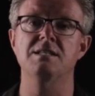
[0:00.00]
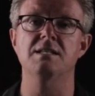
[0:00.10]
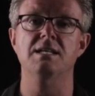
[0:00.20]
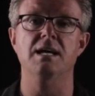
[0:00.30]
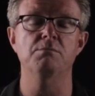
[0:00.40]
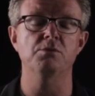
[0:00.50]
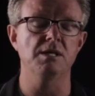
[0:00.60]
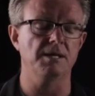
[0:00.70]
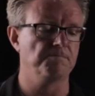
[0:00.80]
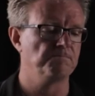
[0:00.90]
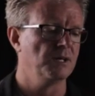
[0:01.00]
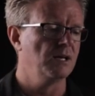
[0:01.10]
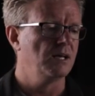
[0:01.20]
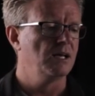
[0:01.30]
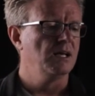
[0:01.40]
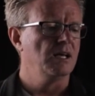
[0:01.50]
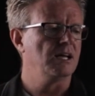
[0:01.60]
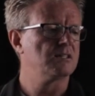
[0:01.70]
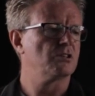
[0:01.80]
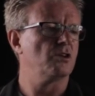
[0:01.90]
it in the table here.
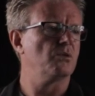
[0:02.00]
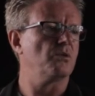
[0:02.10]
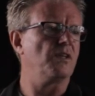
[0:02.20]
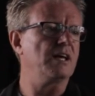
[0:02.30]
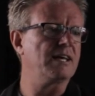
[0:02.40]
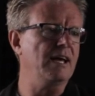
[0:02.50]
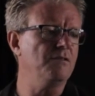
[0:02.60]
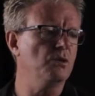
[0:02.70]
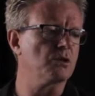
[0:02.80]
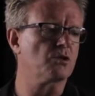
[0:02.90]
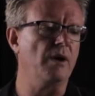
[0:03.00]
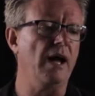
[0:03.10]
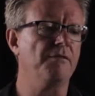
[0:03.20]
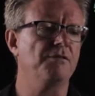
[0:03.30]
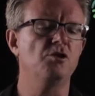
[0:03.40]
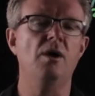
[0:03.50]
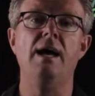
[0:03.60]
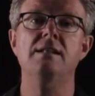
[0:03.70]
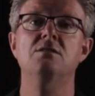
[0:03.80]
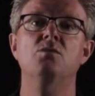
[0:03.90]
And so they gave you a graph and you
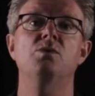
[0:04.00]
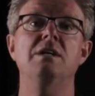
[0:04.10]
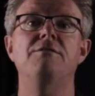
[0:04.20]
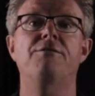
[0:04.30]
had to read